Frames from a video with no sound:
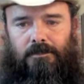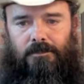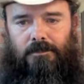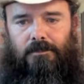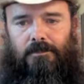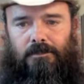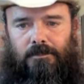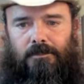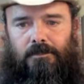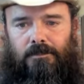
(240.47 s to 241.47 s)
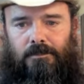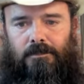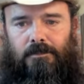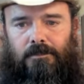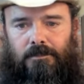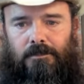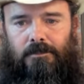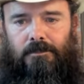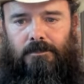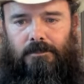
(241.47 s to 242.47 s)

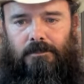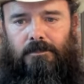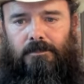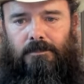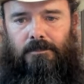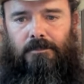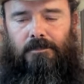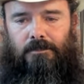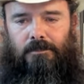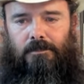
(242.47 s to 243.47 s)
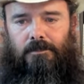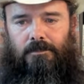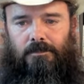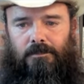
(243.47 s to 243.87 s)
(silent)